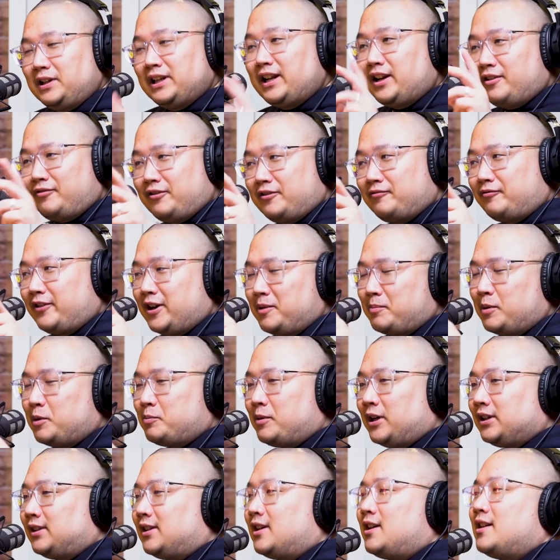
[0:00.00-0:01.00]
another fun fact
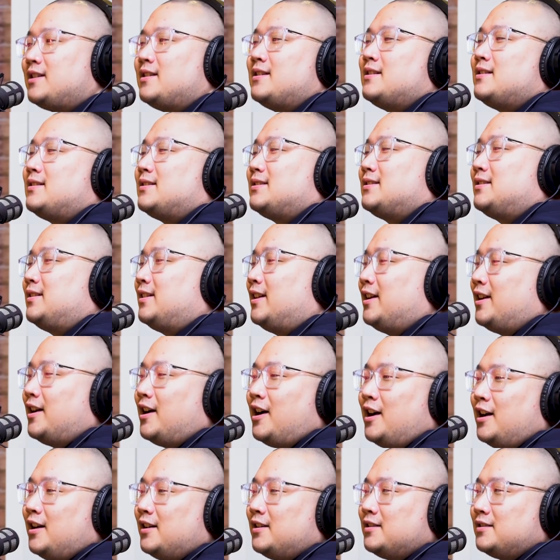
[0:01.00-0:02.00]
about Bata is they
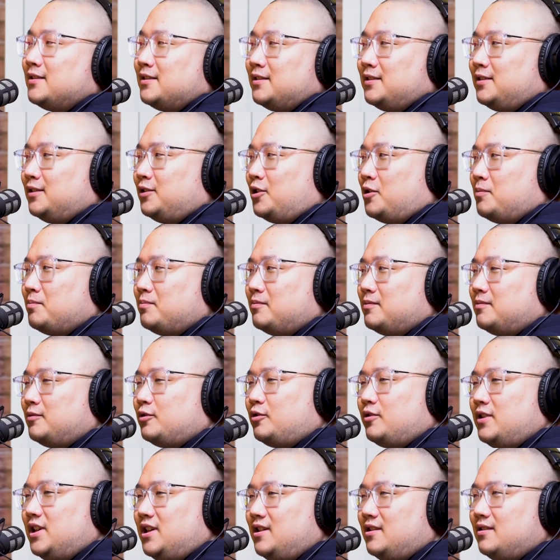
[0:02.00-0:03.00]
are top
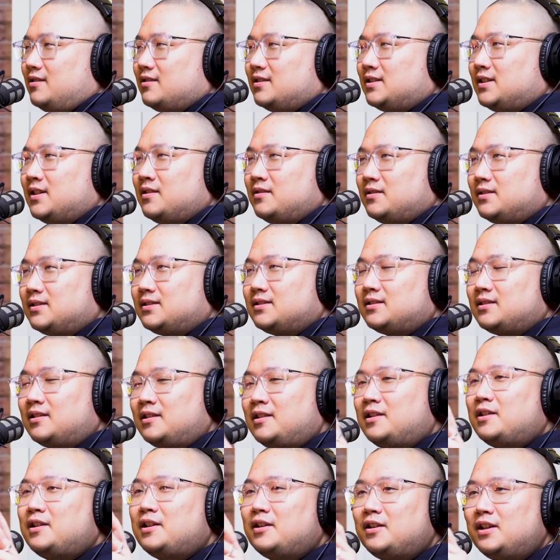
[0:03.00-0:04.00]
3 sales
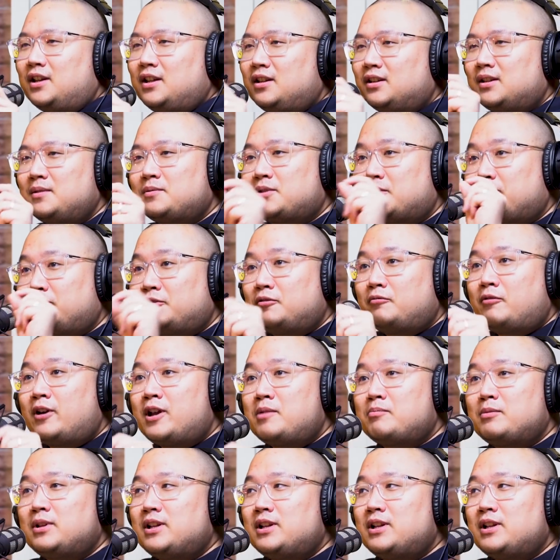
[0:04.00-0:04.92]
in terms of footwear